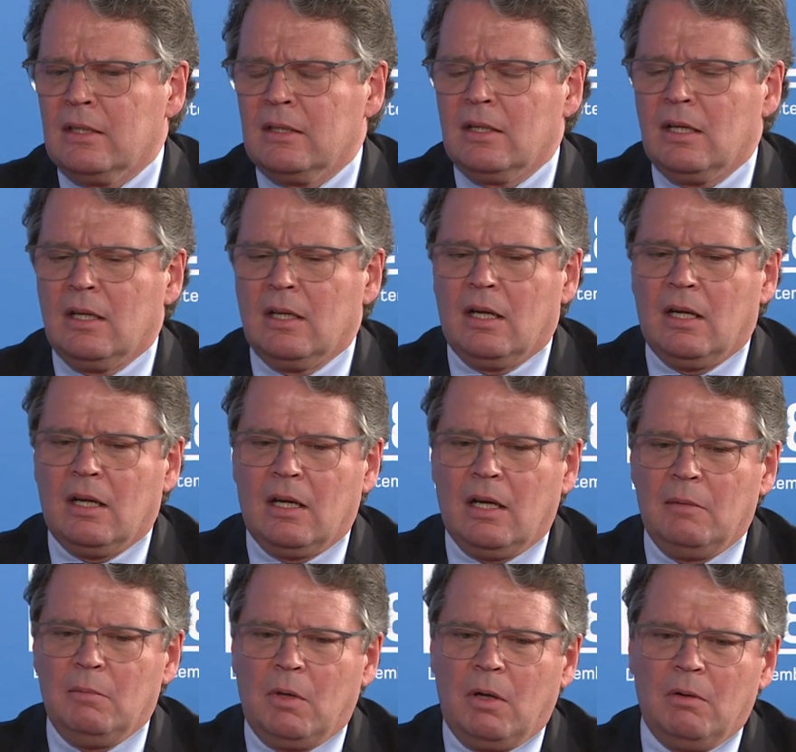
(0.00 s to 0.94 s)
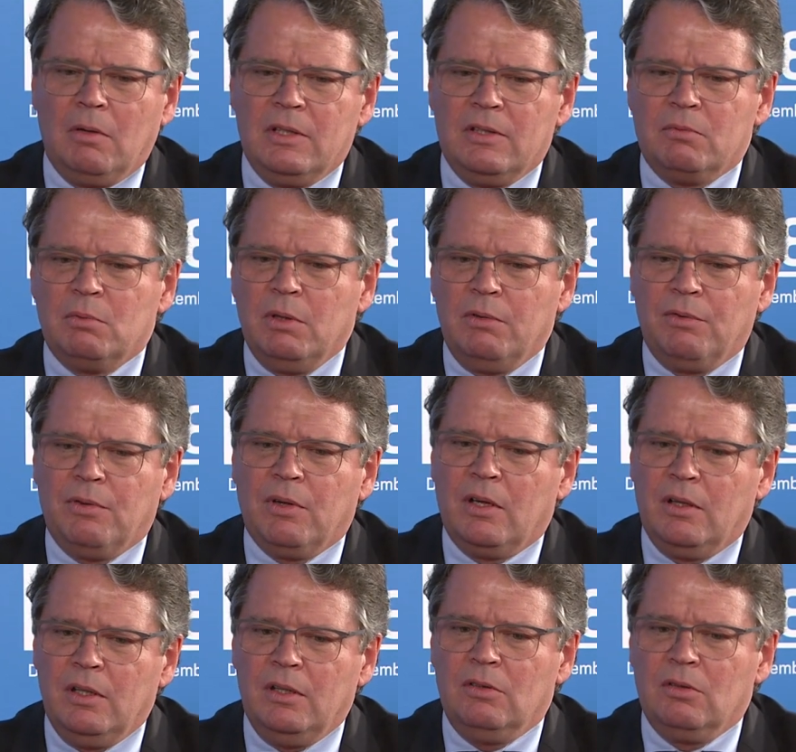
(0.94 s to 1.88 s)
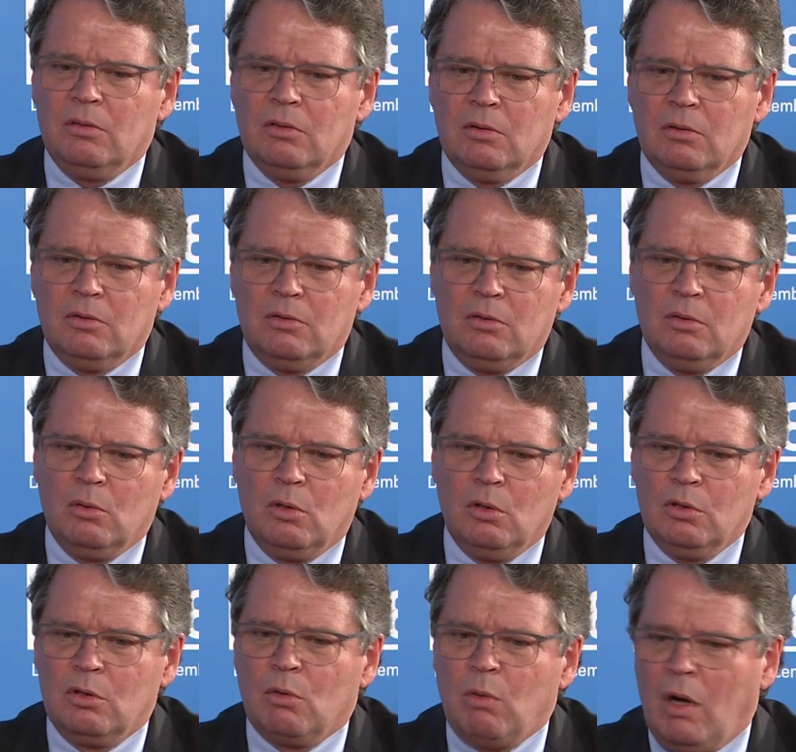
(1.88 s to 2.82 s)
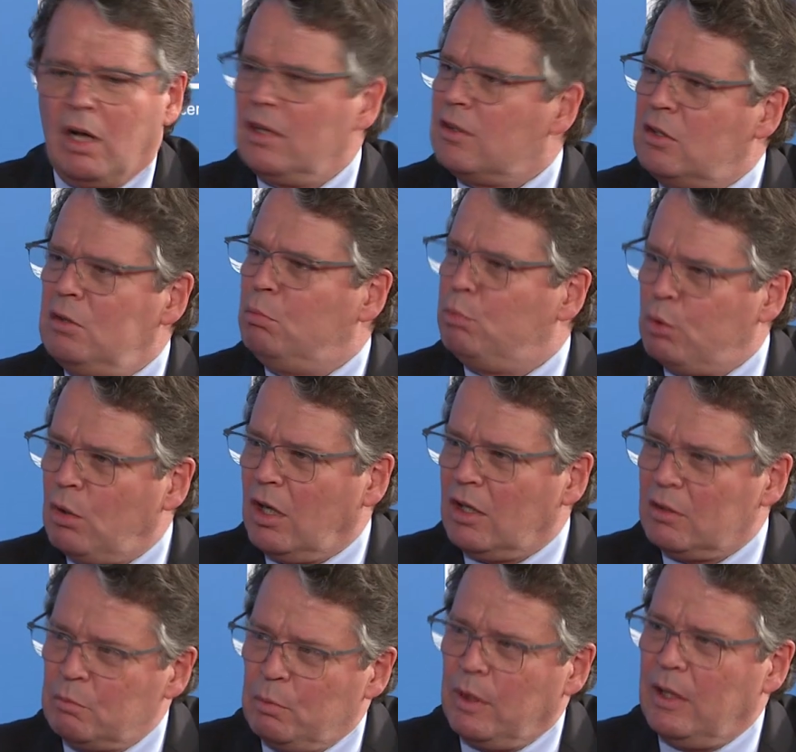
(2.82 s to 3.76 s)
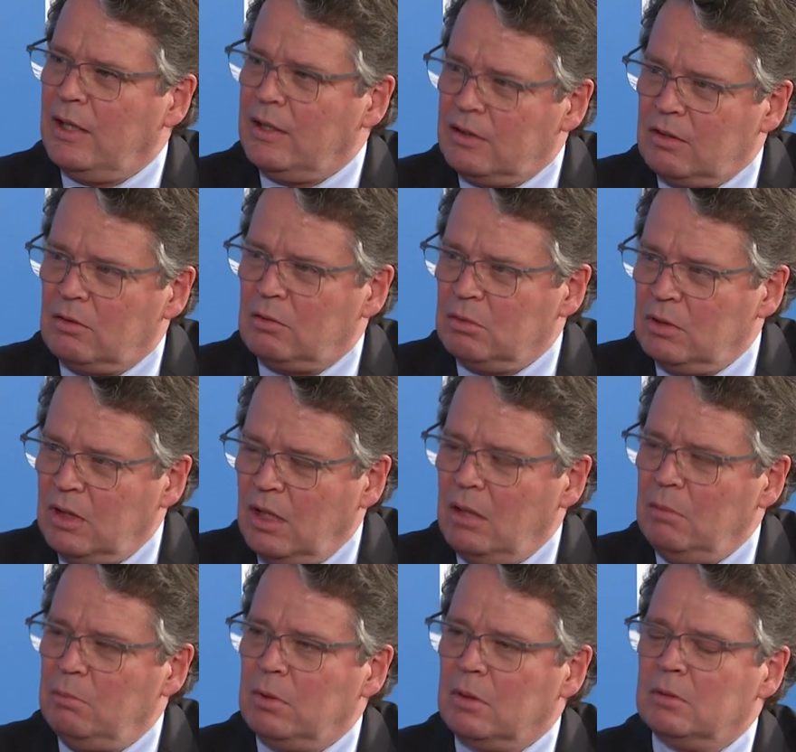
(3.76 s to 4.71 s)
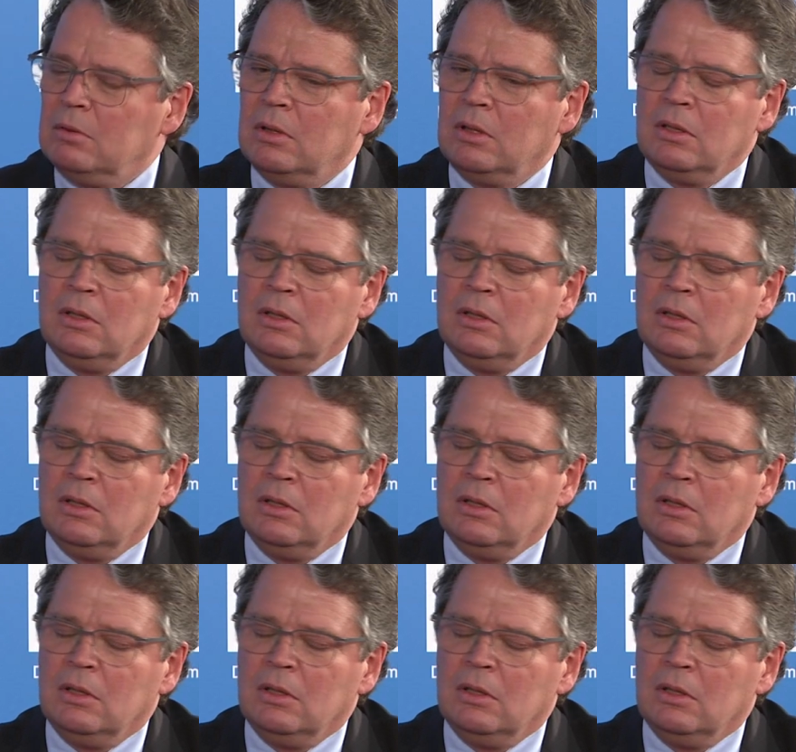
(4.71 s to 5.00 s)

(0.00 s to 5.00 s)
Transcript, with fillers: uh, I'm always referring to, to good quality broadband to enable